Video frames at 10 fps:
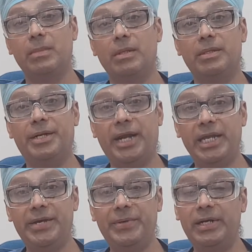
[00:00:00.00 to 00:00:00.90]
The
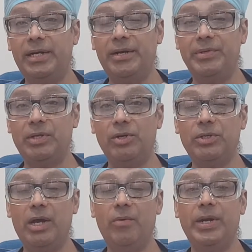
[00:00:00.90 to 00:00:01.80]
trigeminal nerve is
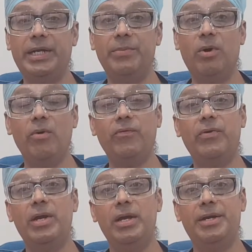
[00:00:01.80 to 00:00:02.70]
also a victim of
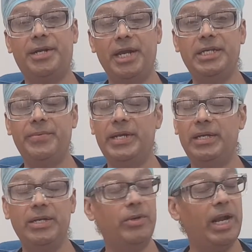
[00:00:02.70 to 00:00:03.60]
trigeminal
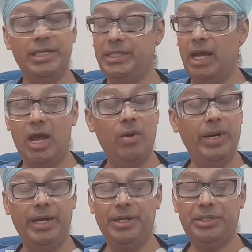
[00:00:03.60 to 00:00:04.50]
neuralgia, a
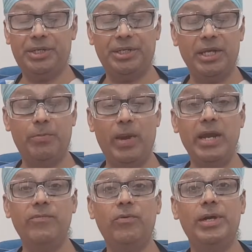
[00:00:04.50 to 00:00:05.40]
very distressing,
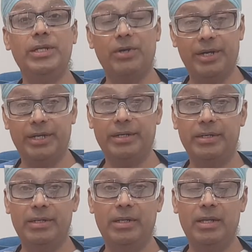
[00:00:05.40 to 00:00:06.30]
painful disorder.
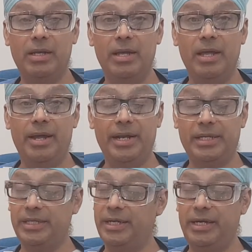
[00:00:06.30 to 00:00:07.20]

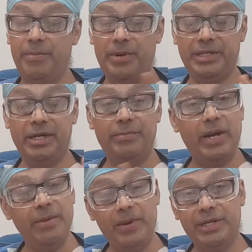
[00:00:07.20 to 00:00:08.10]
Results in depression in
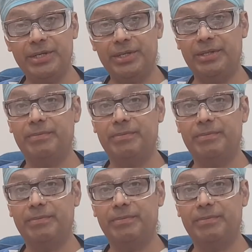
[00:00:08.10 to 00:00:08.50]
many patients